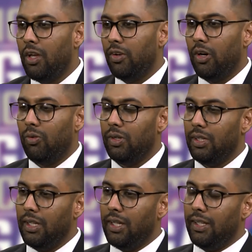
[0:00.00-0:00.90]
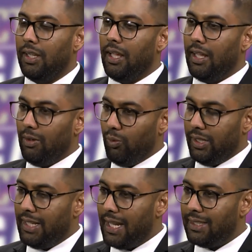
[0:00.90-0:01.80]
Now,
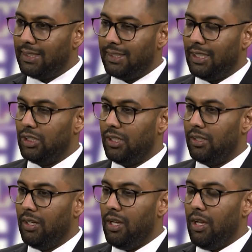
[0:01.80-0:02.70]
with that distinction